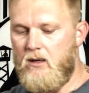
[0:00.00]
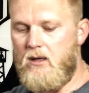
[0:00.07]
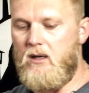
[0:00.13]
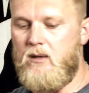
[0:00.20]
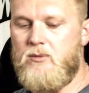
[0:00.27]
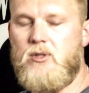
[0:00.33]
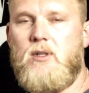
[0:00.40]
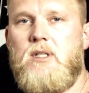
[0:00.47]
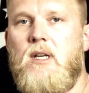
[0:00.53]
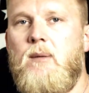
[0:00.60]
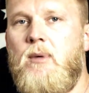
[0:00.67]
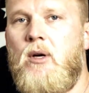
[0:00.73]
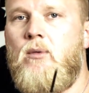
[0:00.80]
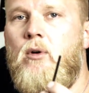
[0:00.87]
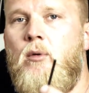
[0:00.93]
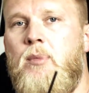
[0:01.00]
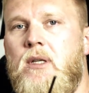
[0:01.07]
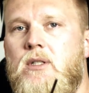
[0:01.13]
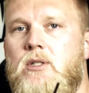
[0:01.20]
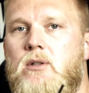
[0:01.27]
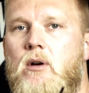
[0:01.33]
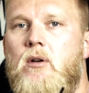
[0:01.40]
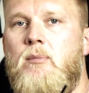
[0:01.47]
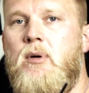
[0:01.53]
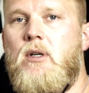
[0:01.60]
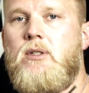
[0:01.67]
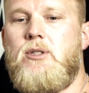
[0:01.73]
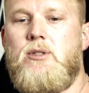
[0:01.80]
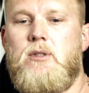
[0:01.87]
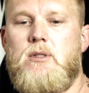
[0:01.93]
Um, so I take my roll pin starter
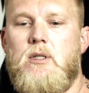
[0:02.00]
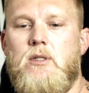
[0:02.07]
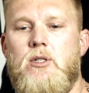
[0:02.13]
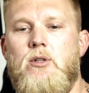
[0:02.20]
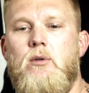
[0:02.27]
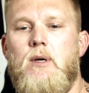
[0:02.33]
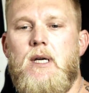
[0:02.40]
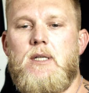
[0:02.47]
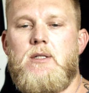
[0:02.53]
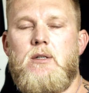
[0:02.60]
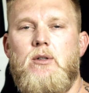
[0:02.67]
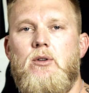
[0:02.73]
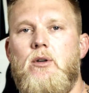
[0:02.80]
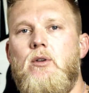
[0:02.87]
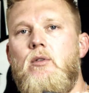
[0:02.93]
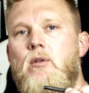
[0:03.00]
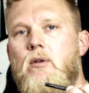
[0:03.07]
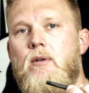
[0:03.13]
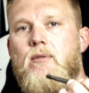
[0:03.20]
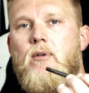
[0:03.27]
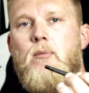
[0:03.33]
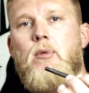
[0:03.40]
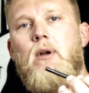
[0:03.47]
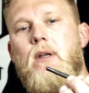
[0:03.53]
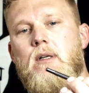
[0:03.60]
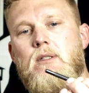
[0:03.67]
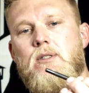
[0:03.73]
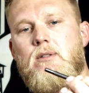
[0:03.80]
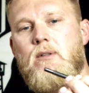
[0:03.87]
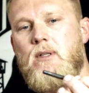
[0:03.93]
punch, it's a 2S, and you can order it from
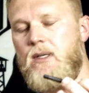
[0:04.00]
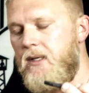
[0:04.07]
Brownells.